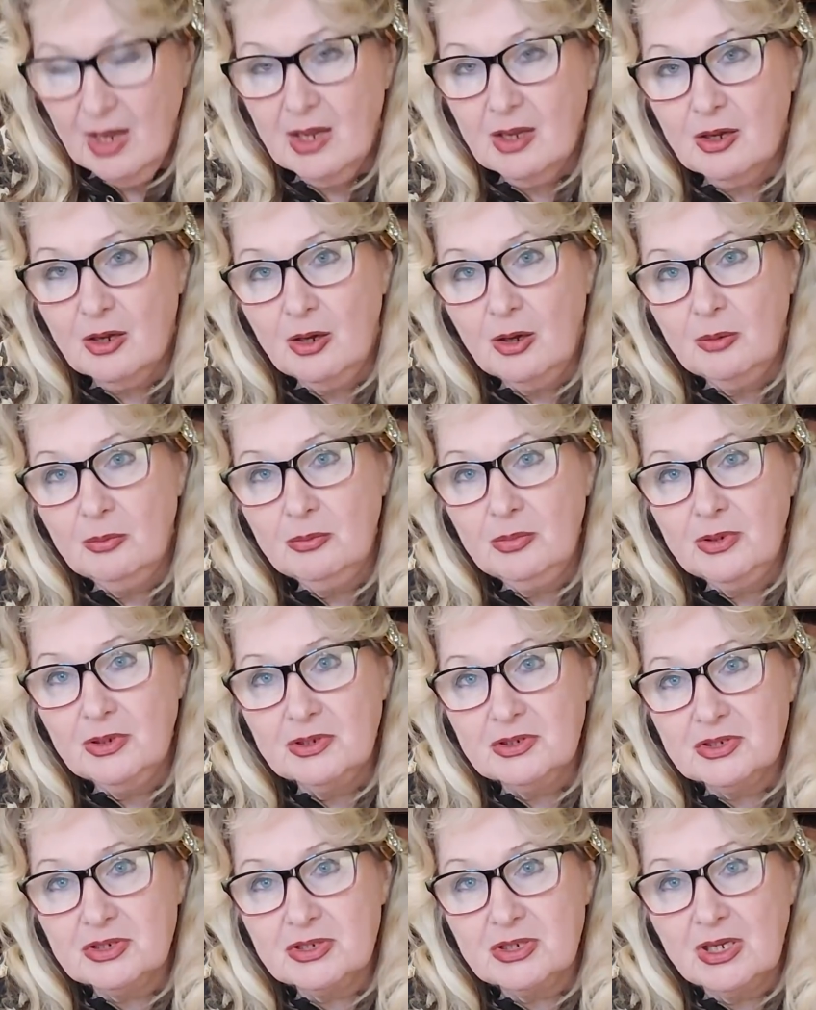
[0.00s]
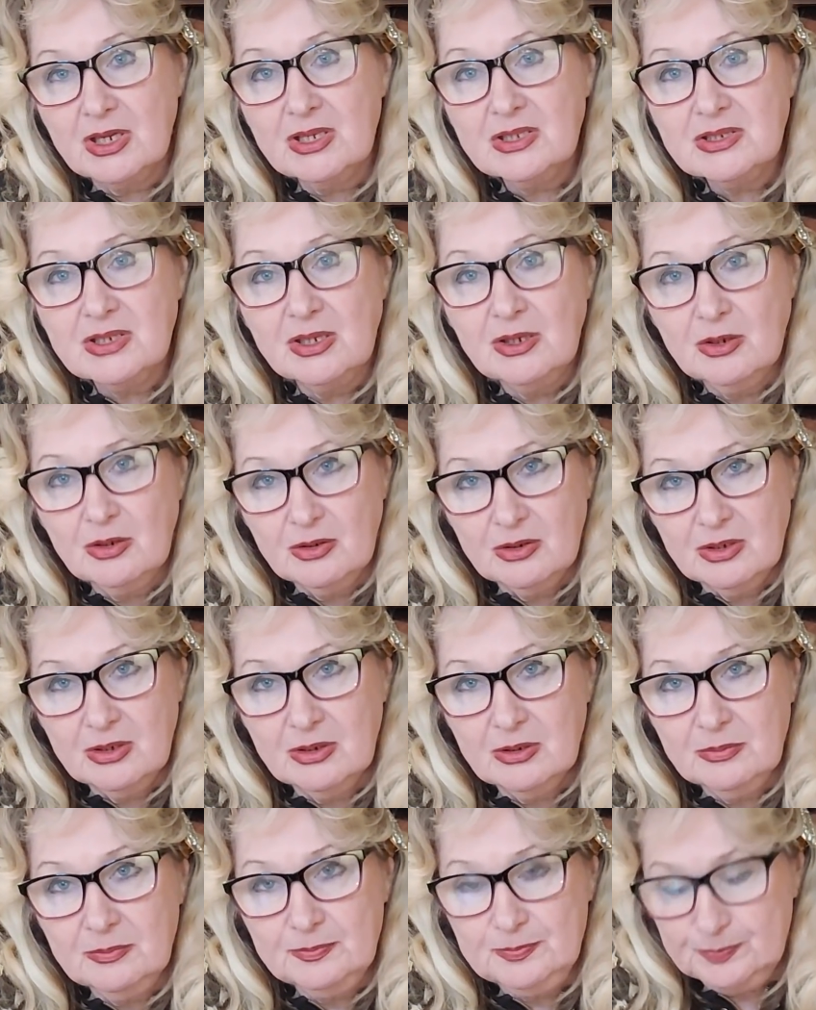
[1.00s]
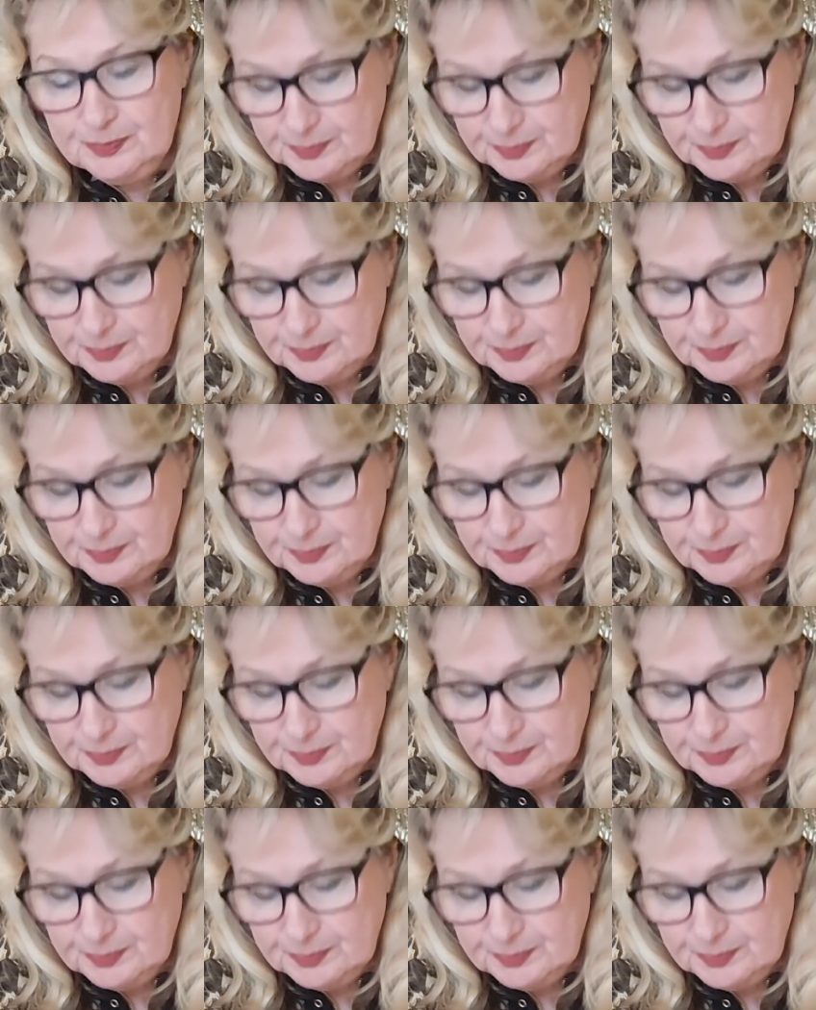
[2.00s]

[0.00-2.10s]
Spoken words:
accomplished as a lawyer.